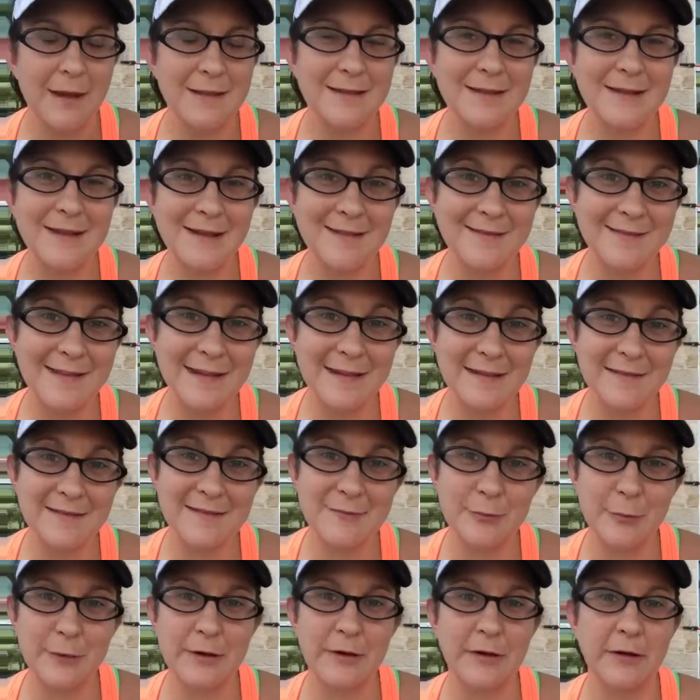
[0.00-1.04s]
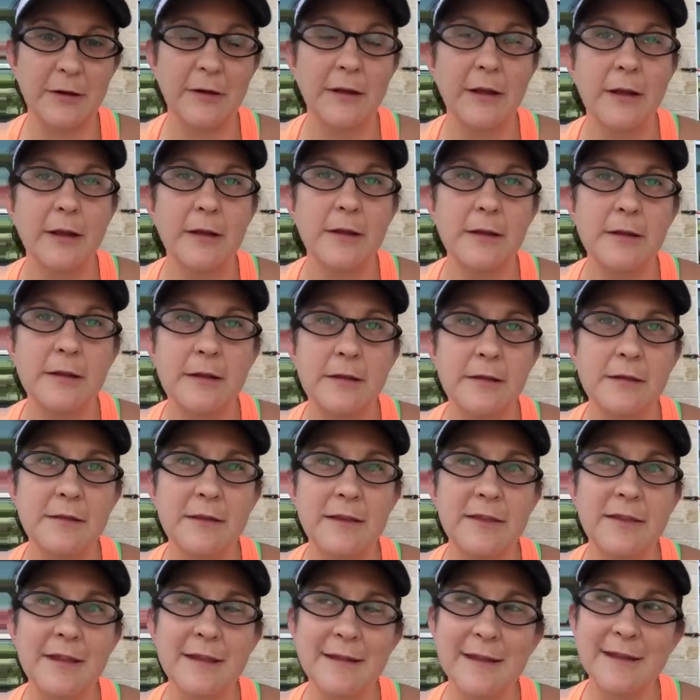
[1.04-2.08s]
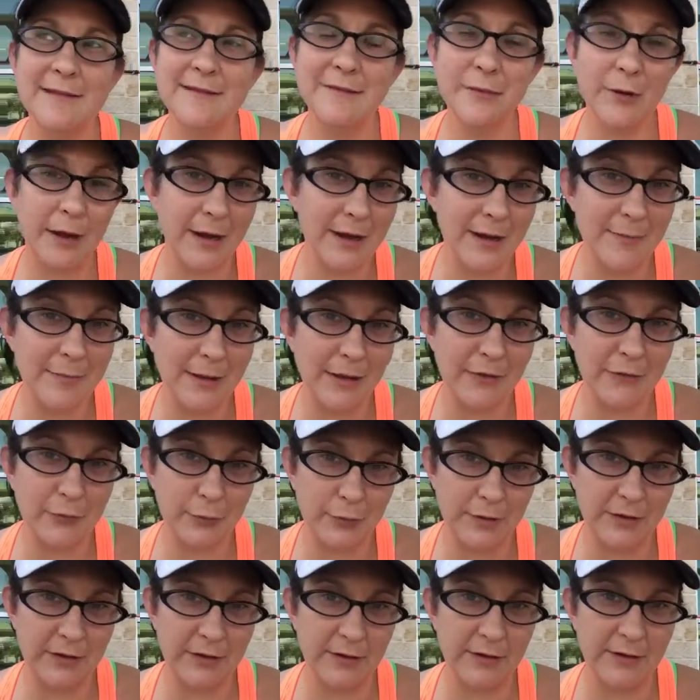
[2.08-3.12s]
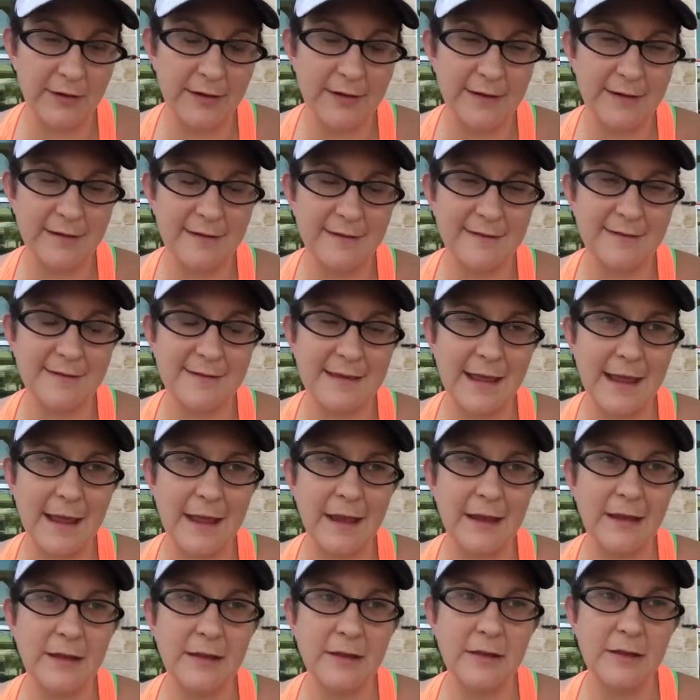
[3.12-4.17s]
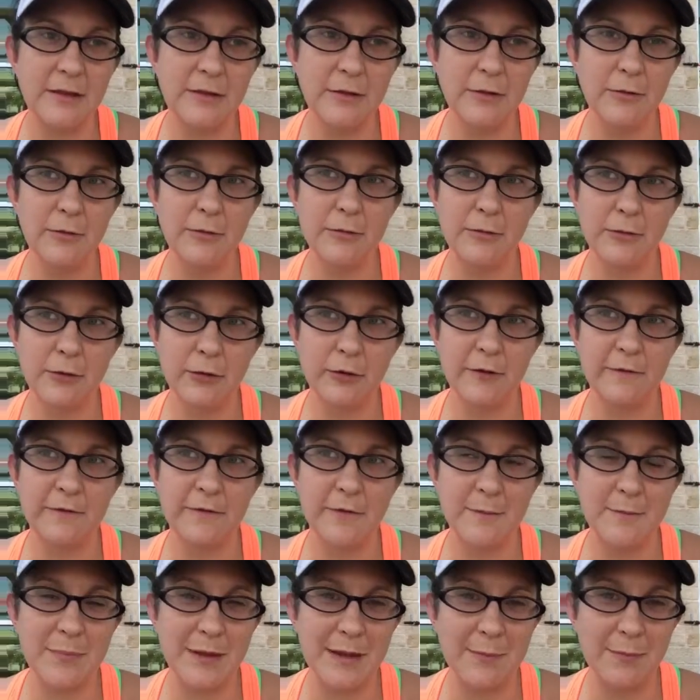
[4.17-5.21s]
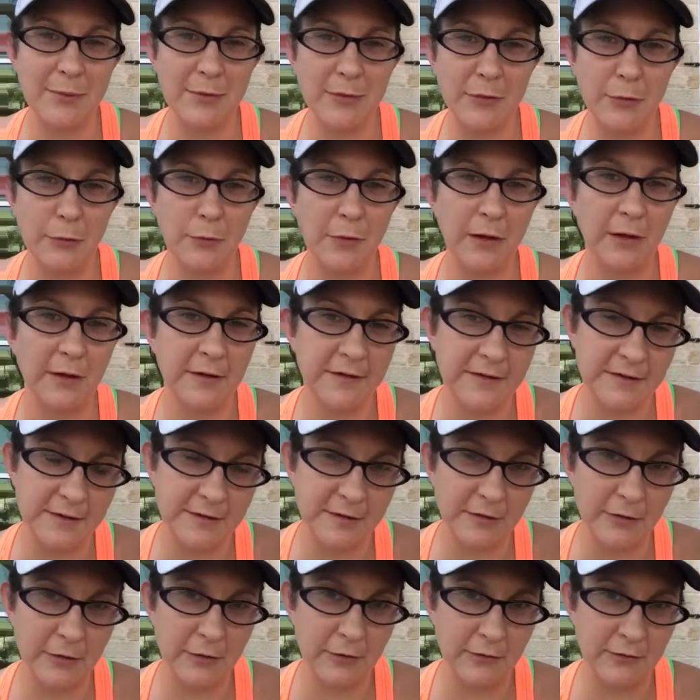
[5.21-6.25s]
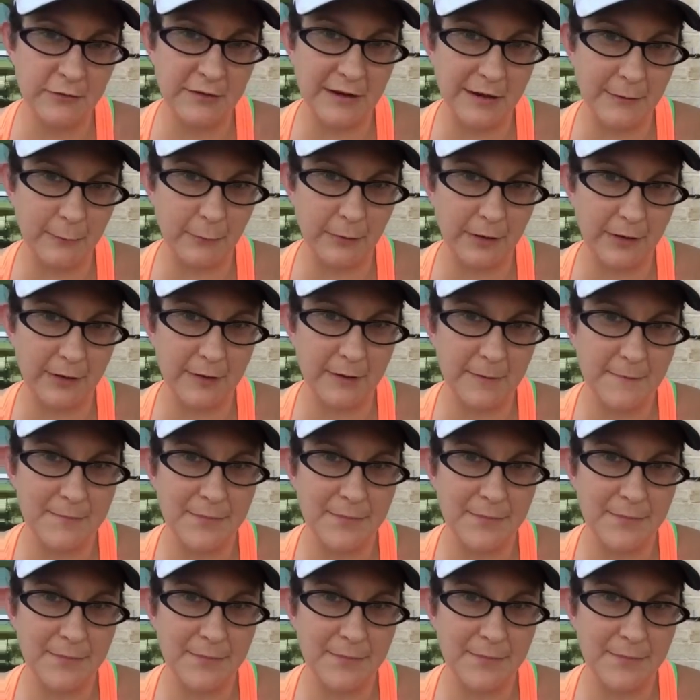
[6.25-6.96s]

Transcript: The next thing is Twitter. The thing that's great about Twitter is that you learn from people who aren't in your own network.